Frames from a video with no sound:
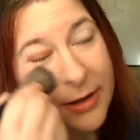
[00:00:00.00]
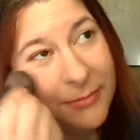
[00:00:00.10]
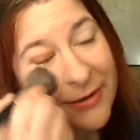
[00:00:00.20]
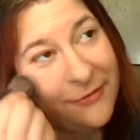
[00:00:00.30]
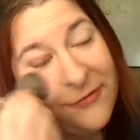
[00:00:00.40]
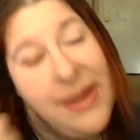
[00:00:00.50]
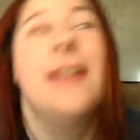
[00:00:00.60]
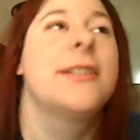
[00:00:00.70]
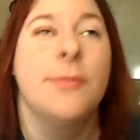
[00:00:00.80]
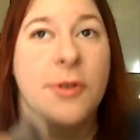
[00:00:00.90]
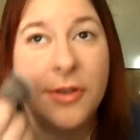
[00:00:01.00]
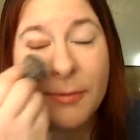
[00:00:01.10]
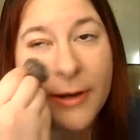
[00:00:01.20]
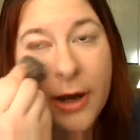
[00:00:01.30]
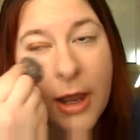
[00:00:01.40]
and my face more
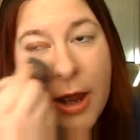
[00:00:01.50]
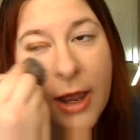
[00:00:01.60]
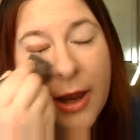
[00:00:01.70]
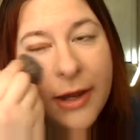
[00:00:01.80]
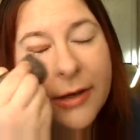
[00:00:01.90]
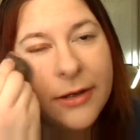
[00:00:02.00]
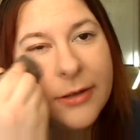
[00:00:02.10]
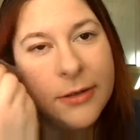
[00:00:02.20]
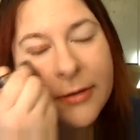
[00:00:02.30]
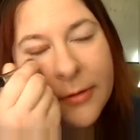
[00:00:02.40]
than my eye.